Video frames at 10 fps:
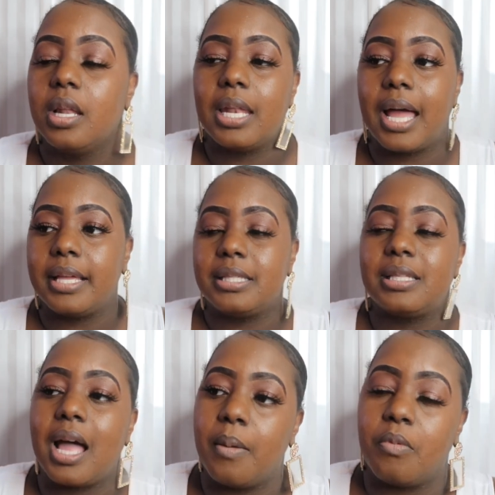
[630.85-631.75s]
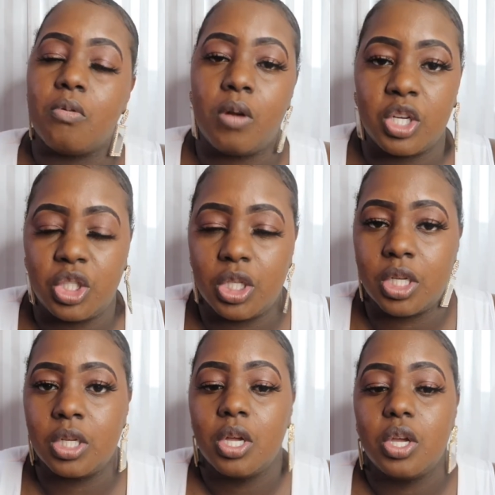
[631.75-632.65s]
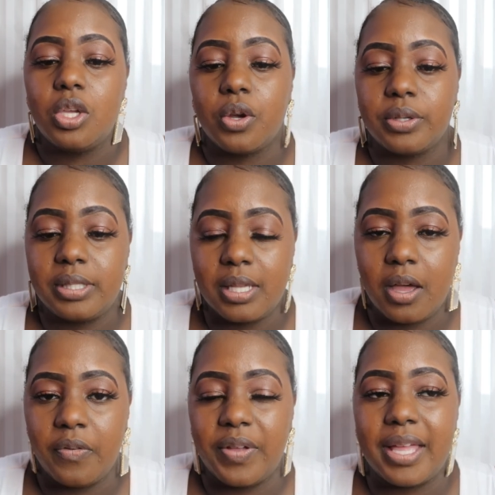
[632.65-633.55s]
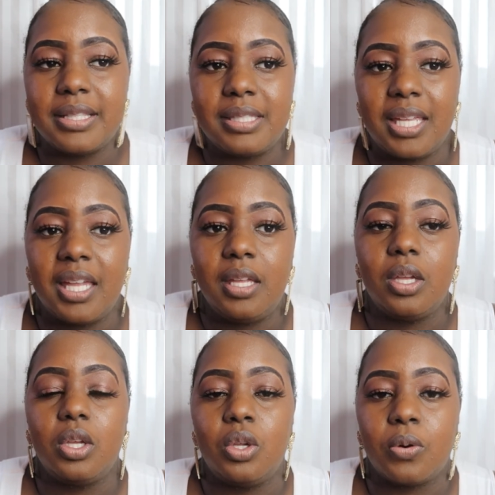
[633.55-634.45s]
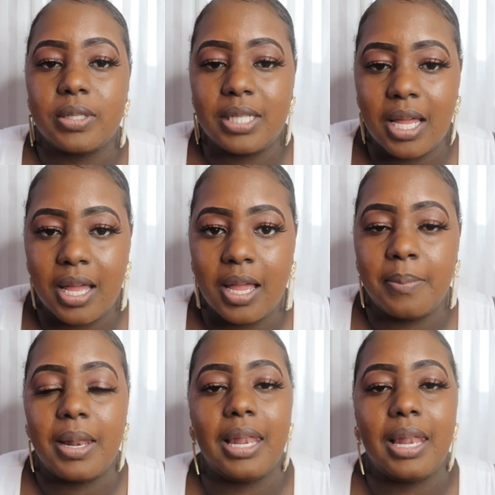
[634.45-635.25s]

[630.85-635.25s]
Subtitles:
like, stop rushing yourself and take your time.